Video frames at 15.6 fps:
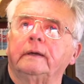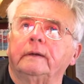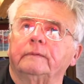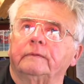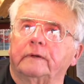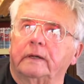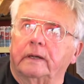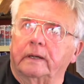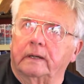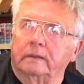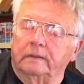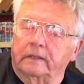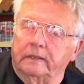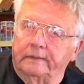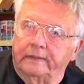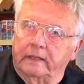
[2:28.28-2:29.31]
We had to
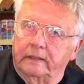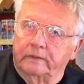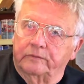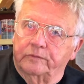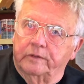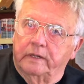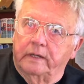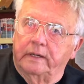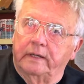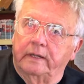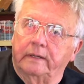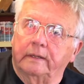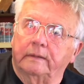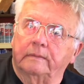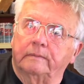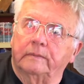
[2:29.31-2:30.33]
let that dry
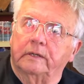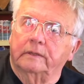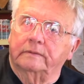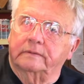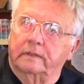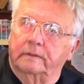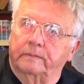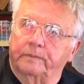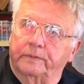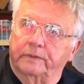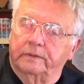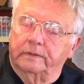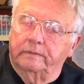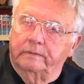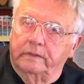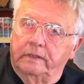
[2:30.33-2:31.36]
and mix up our
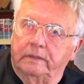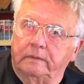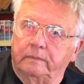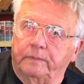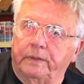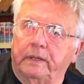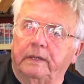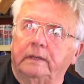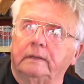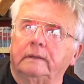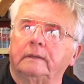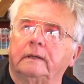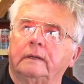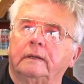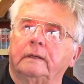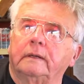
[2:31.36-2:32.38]
green paint
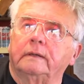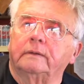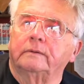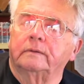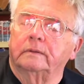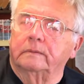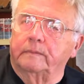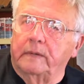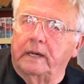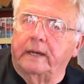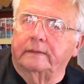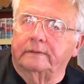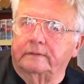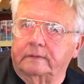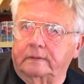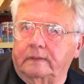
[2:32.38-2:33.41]
to
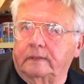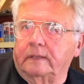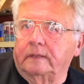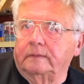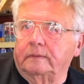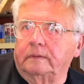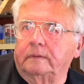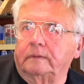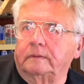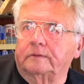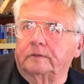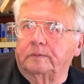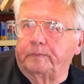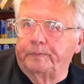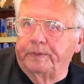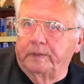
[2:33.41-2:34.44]
match that
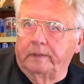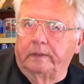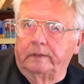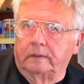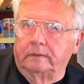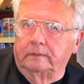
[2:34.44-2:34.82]
spill.